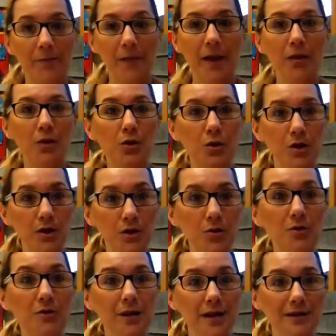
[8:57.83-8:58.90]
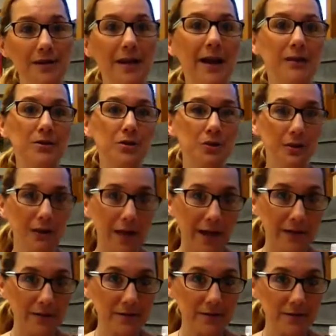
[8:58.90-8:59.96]
And you can utilize that as your
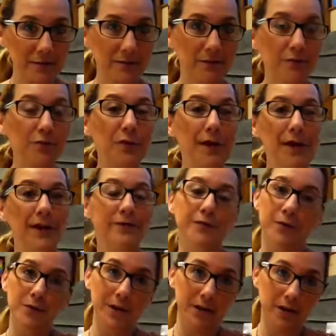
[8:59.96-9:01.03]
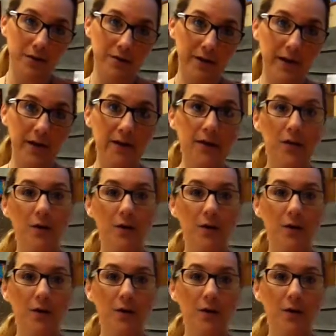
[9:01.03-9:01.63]
class grade if you need a grade,